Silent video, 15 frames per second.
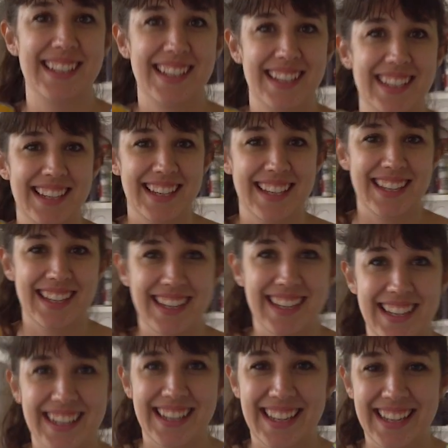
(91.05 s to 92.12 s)
You just want to do something
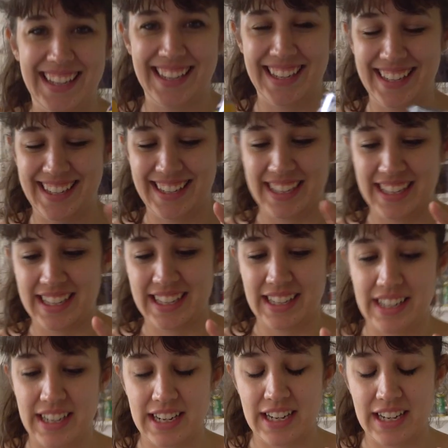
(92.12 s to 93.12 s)
that you cook all the time?